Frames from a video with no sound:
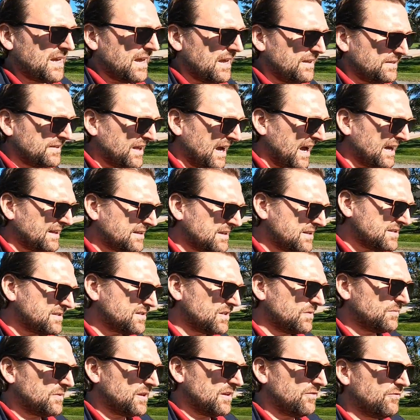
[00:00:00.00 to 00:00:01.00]
And that is
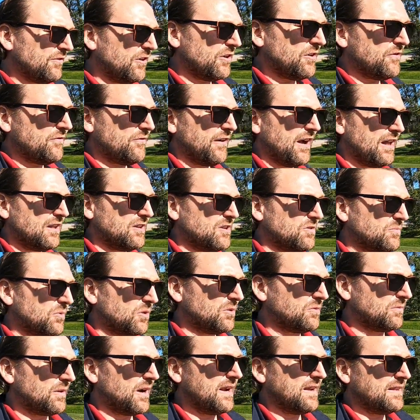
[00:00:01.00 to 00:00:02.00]
something very
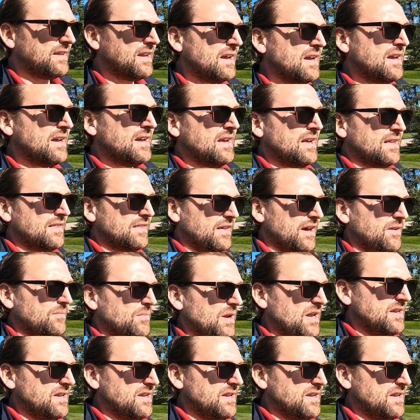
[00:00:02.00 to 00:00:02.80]
valuable, right? That